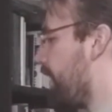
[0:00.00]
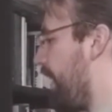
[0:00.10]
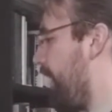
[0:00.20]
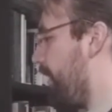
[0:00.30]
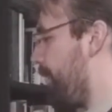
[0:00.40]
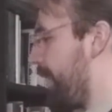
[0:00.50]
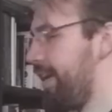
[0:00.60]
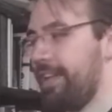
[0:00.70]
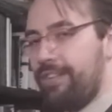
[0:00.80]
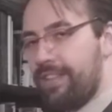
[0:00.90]
Okay, and what
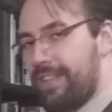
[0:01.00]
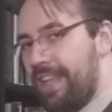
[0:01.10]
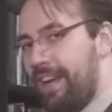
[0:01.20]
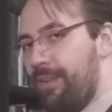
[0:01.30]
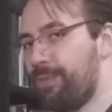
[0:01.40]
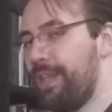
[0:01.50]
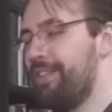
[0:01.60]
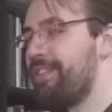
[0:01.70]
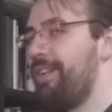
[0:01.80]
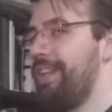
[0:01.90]
I did just there was
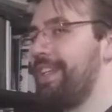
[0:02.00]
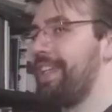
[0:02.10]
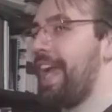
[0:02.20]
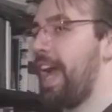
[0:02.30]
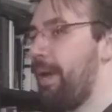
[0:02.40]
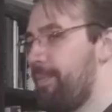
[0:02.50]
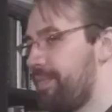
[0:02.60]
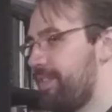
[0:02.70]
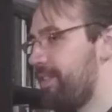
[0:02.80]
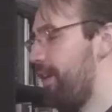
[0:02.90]
inserting
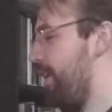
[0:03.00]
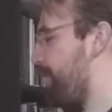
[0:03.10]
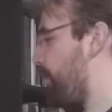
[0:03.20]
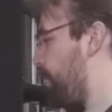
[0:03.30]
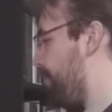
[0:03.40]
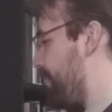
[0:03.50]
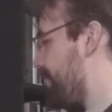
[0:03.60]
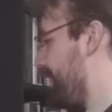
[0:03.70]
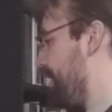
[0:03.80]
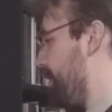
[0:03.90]
gaps on
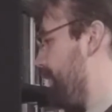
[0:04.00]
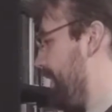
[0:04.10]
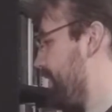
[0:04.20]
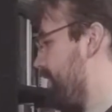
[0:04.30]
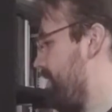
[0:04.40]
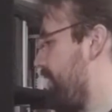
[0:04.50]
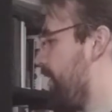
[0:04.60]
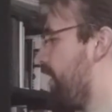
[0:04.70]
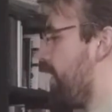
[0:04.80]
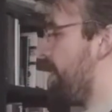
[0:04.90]
purpose in your pieces.
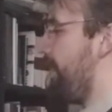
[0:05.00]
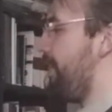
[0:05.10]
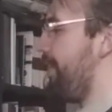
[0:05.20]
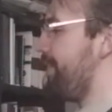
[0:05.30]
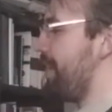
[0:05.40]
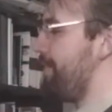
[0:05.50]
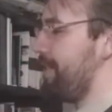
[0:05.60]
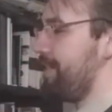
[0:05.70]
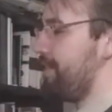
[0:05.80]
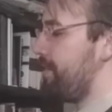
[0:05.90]
A a lot of the
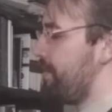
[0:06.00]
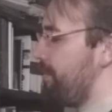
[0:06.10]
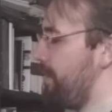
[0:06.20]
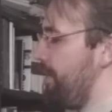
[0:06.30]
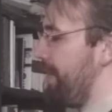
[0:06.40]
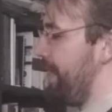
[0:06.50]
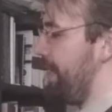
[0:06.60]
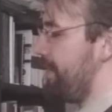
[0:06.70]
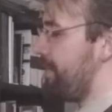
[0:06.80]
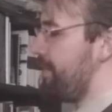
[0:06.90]
times this is where we
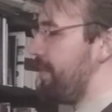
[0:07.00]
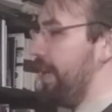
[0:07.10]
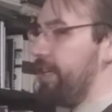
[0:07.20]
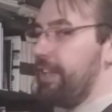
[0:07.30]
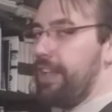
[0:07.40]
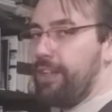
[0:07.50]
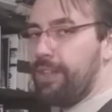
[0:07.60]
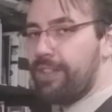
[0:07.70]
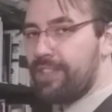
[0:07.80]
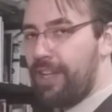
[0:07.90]
get a
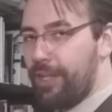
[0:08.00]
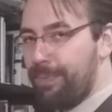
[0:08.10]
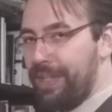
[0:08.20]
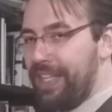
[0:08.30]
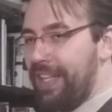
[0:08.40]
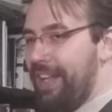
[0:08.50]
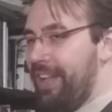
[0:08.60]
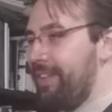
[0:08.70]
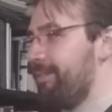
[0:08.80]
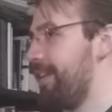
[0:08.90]
good solid
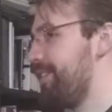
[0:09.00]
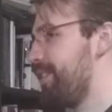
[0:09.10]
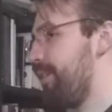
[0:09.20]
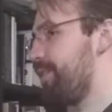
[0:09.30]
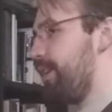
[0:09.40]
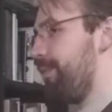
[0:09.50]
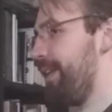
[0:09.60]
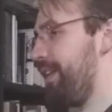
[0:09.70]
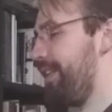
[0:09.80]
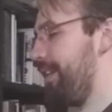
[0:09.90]
beginning, a so-so
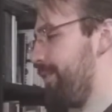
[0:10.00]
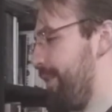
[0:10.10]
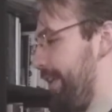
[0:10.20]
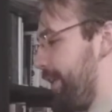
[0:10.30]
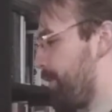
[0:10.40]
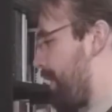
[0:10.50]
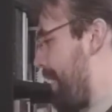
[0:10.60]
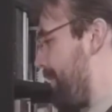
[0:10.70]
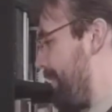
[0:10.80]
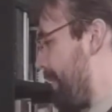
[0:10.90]
middle, and a really crappy